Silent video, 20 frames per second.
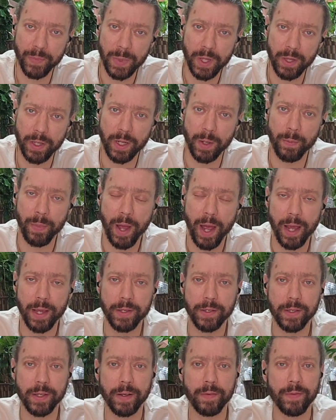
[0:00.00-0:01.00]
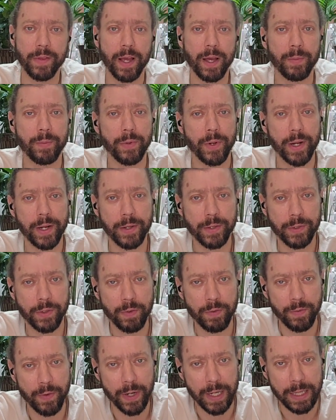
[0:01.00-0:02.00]
The capacity of that brain is
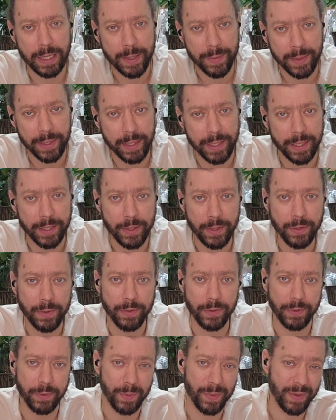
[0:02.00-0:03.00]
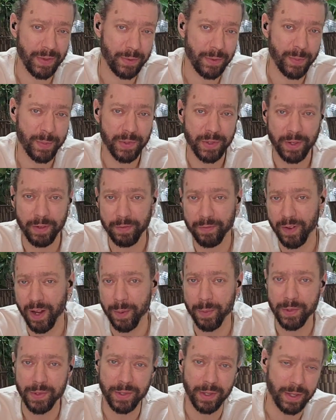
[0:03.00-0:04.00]
so very limitedly used. 3%, 5%,
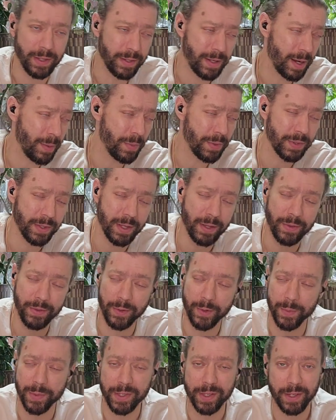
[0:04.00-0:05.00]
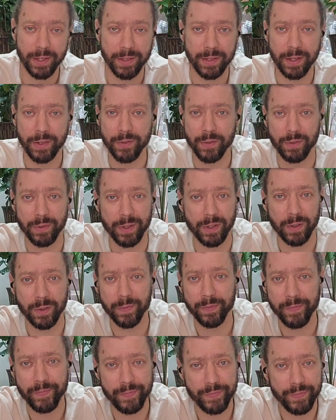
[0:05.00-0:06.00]
10%, 30%, etc.
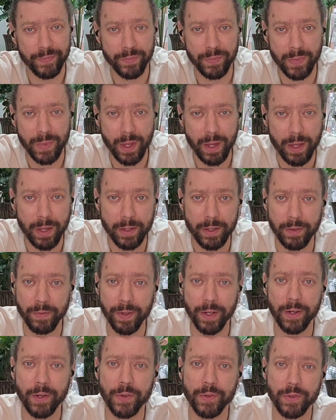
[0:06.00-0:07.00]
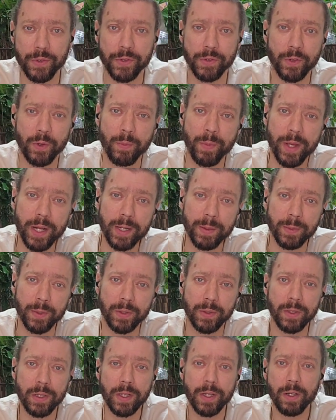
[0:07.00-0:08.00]
The figures are so
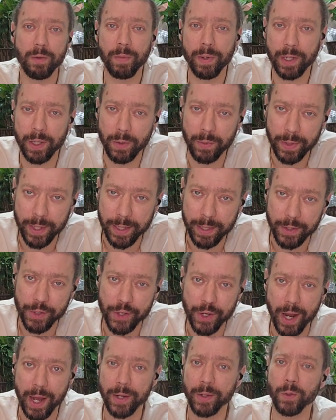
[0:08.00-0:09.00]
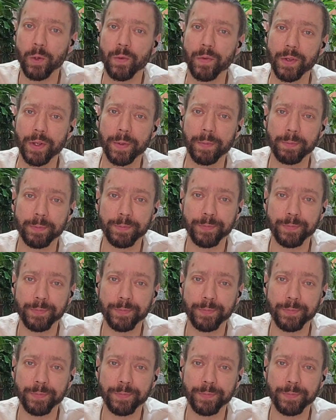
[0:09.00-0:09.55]
minimal, we don't need to chatter over them.